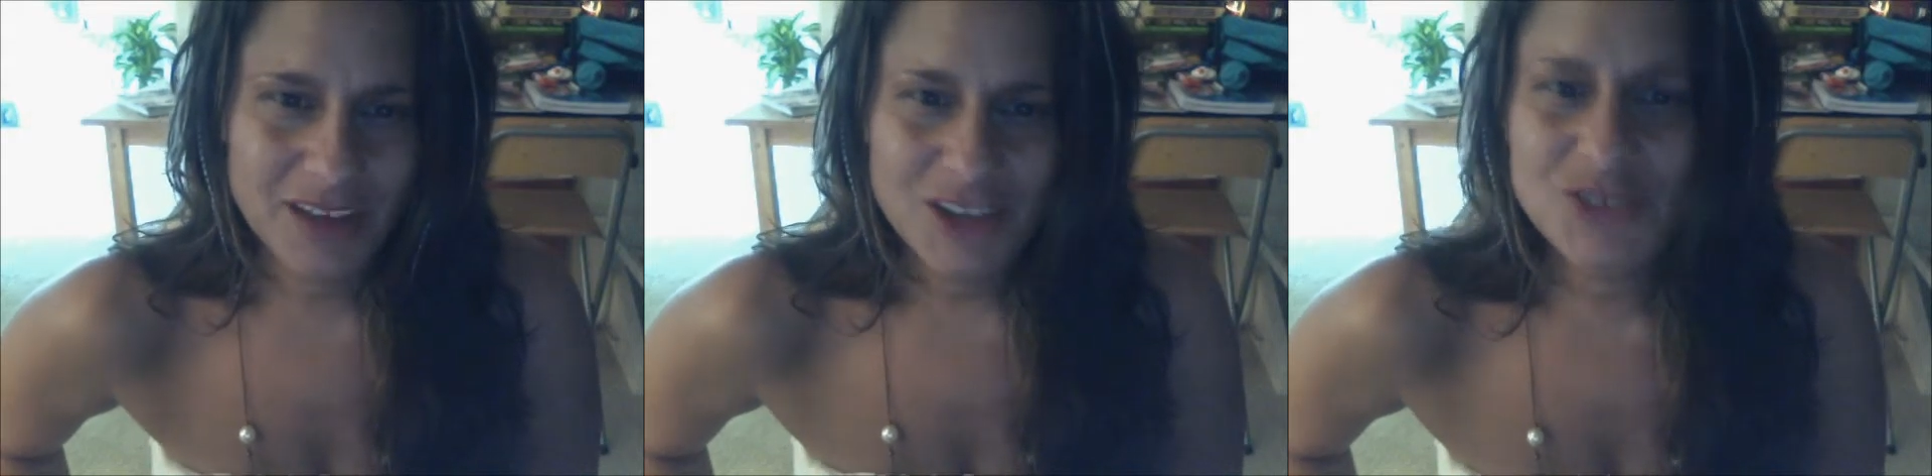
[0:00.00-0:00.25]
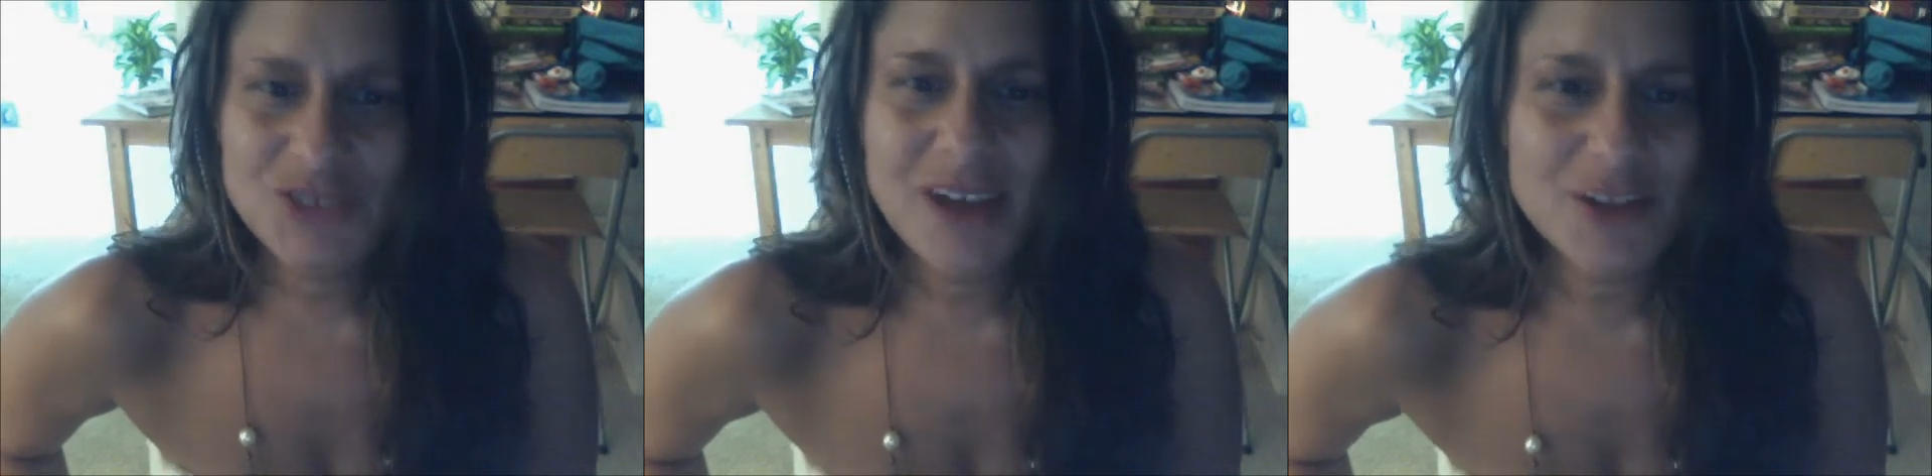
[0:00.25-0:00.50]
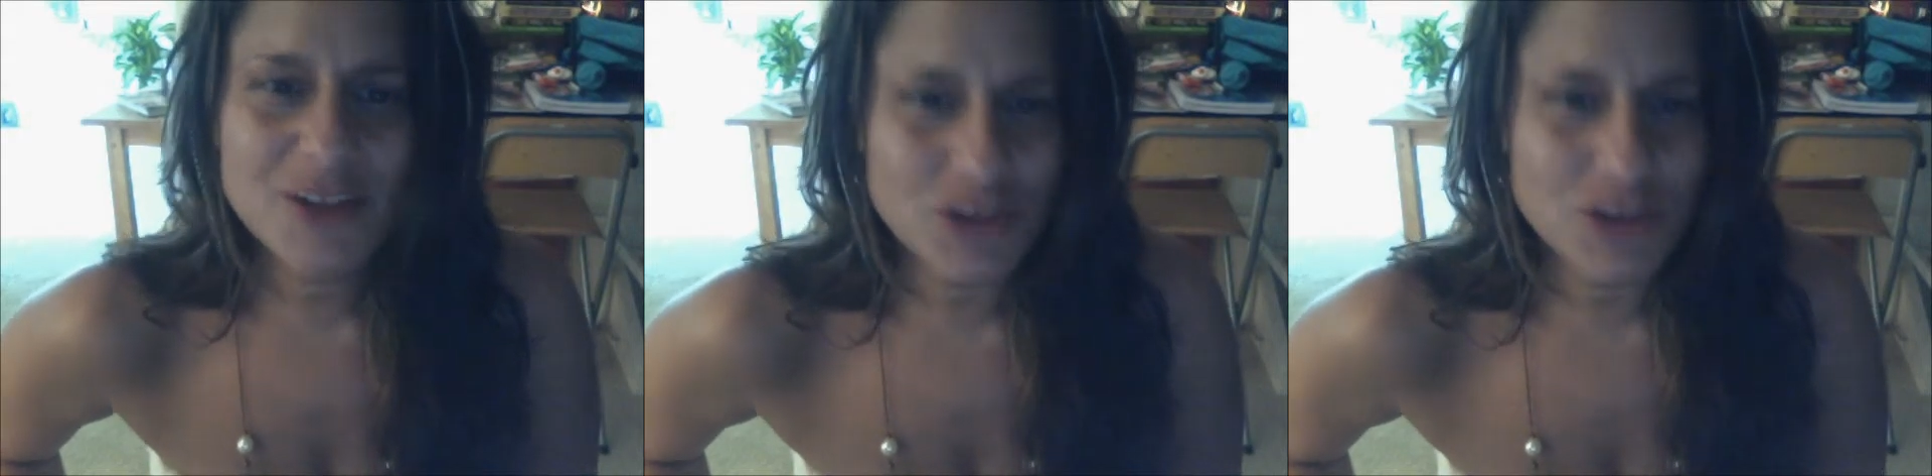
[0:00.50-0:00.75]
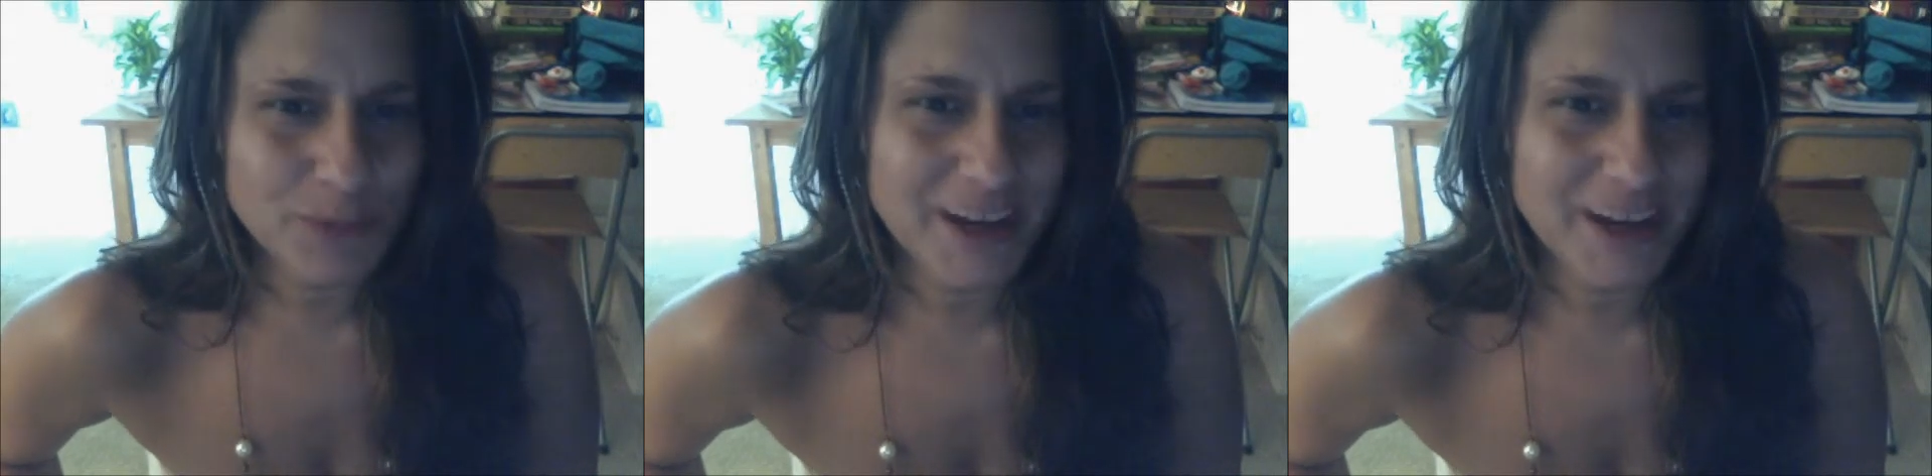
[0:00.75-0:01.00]
Do not
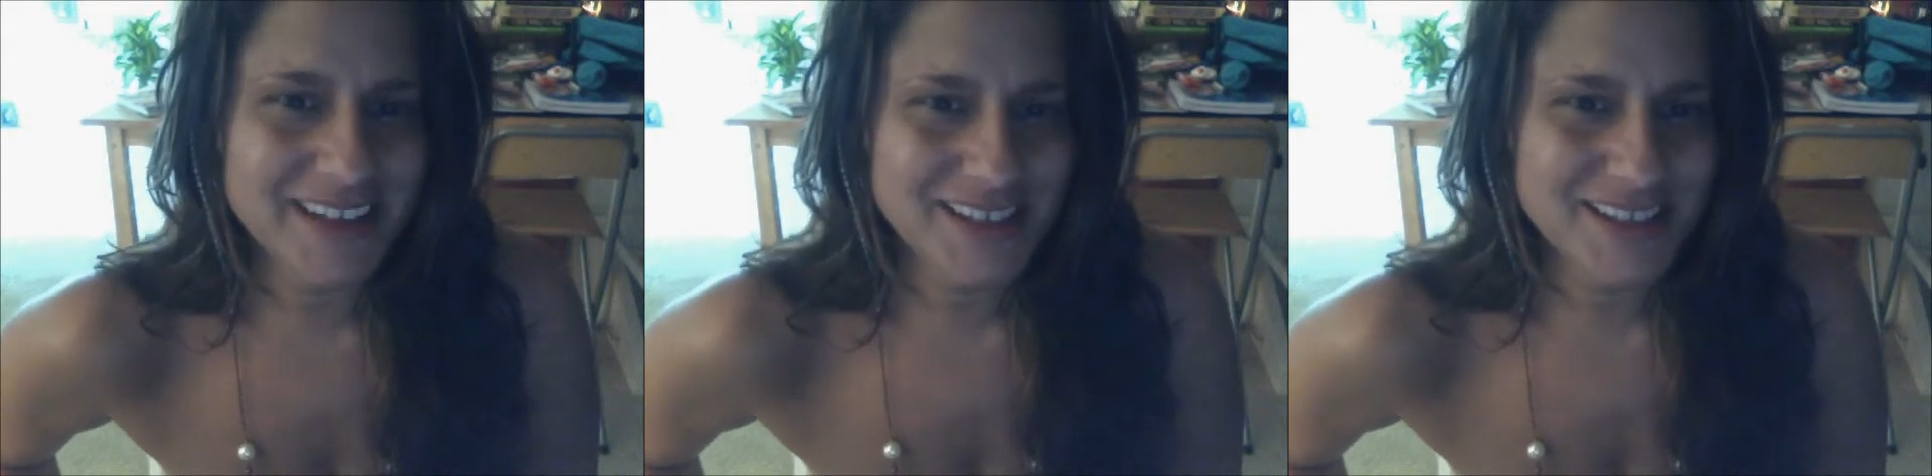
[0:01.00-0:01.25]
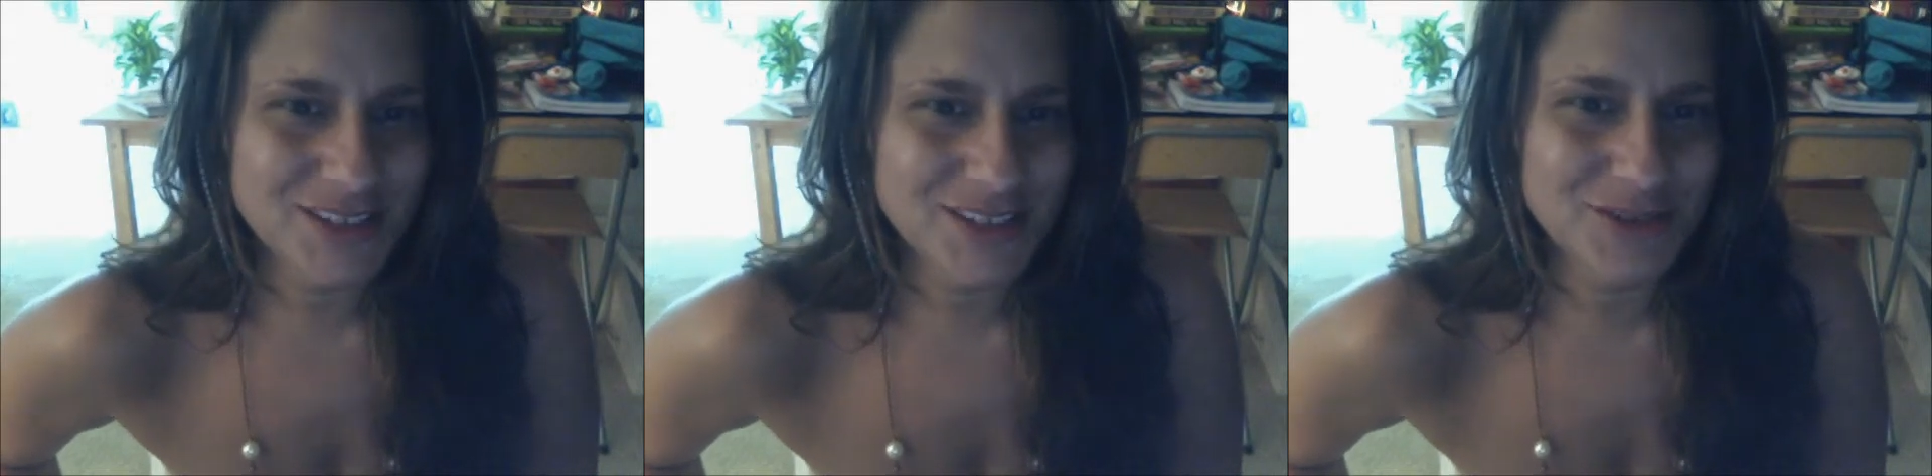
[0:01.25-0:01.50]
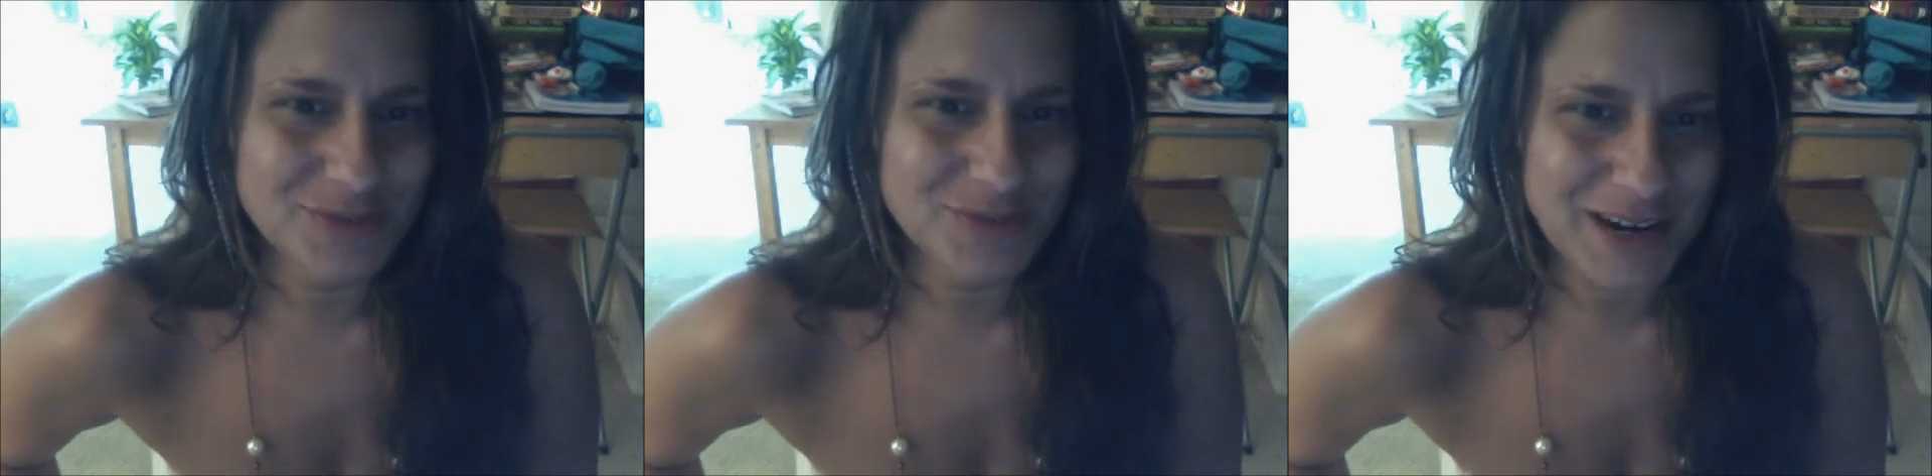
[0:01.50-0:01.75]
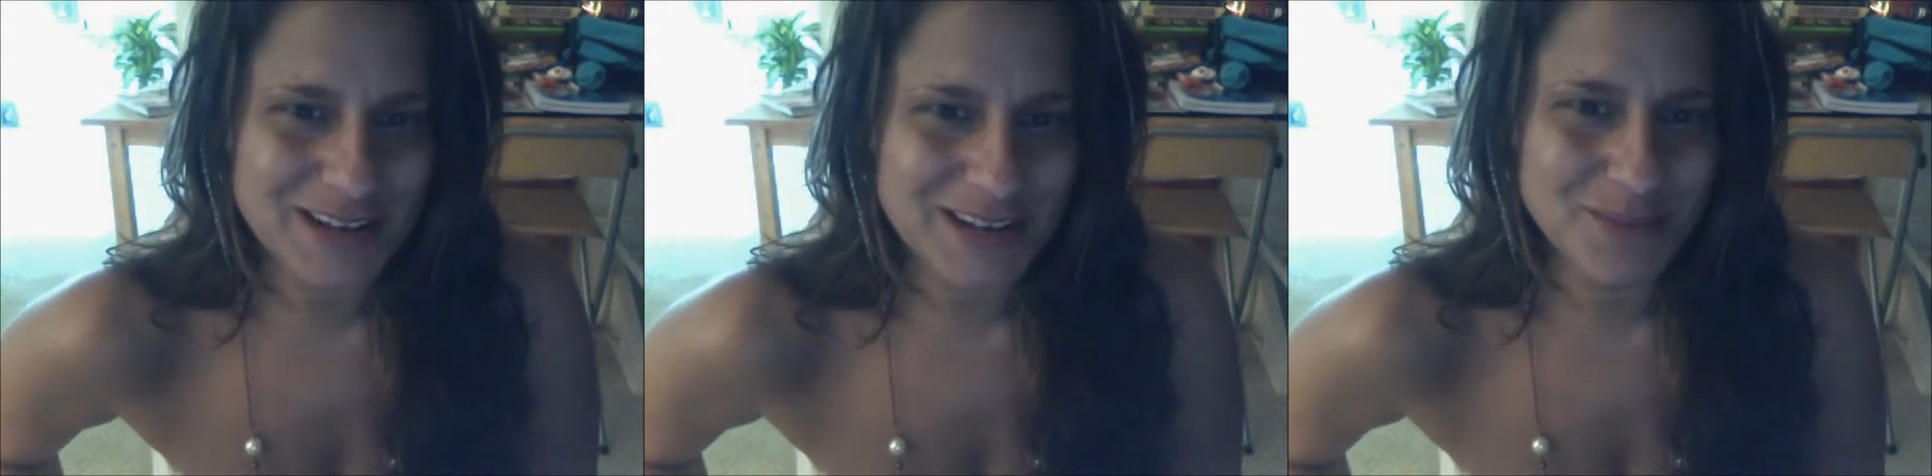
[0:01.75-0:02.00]
jump right into
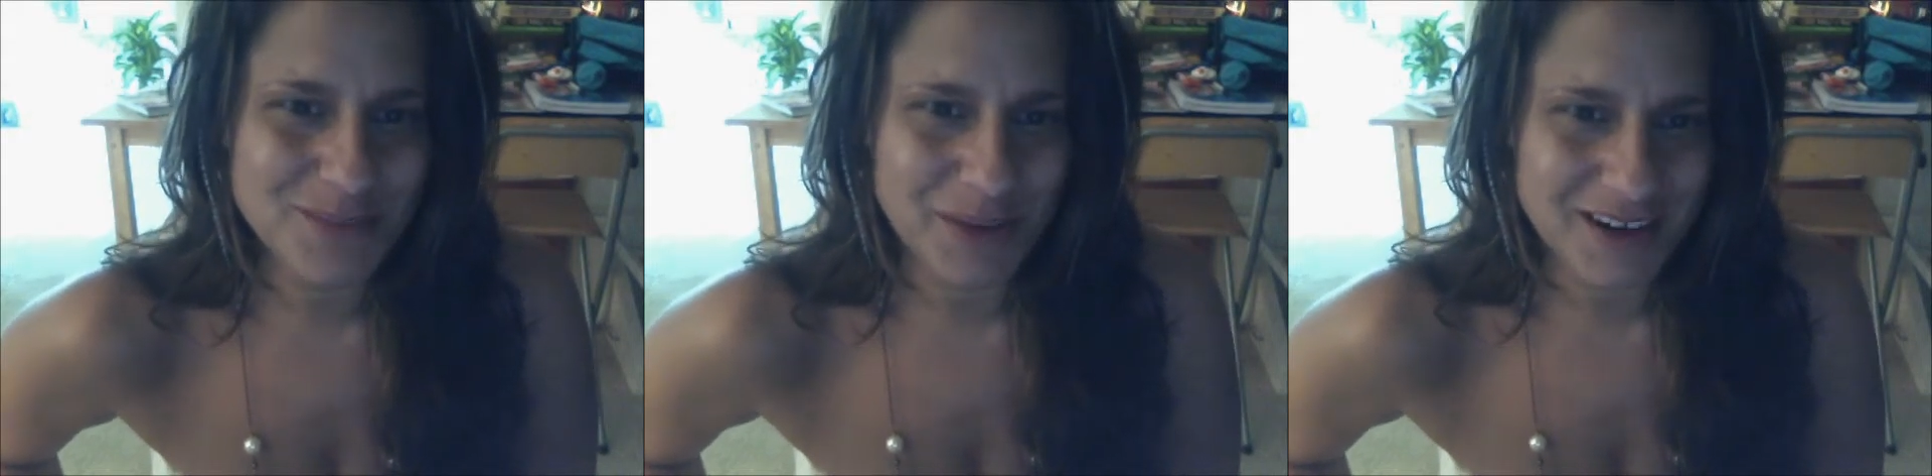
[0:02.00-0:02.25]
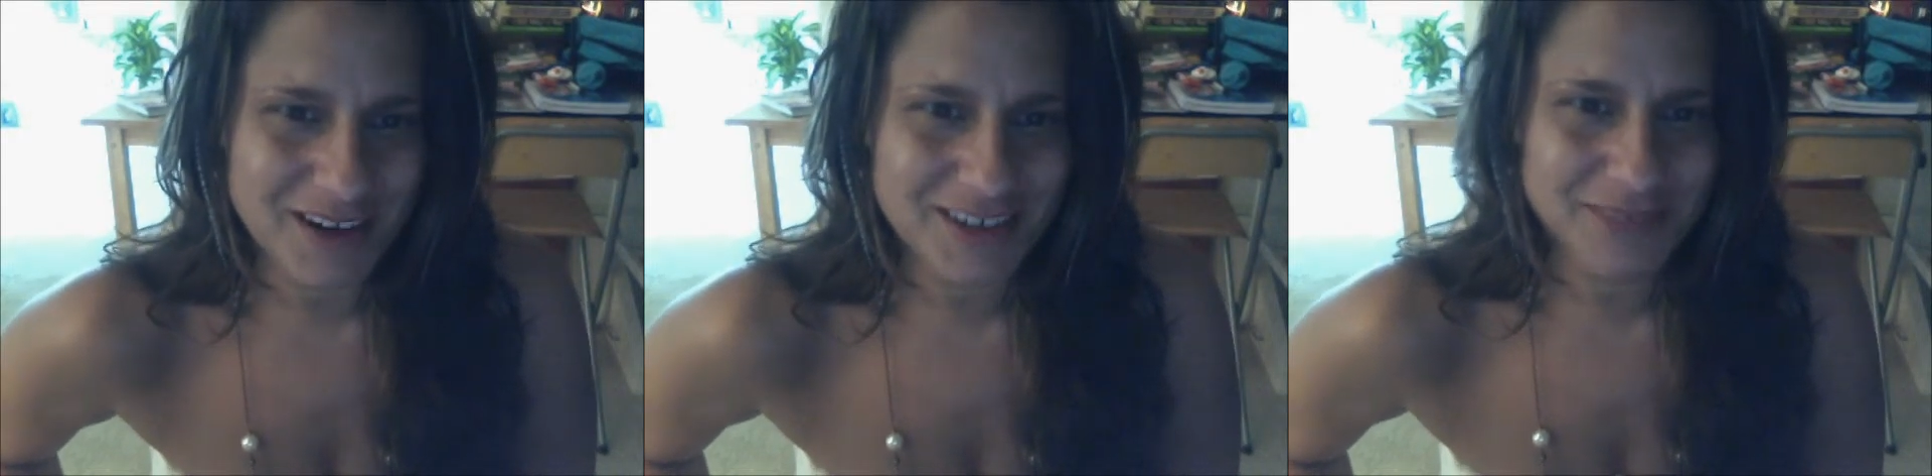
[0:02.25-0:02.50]
writing the book.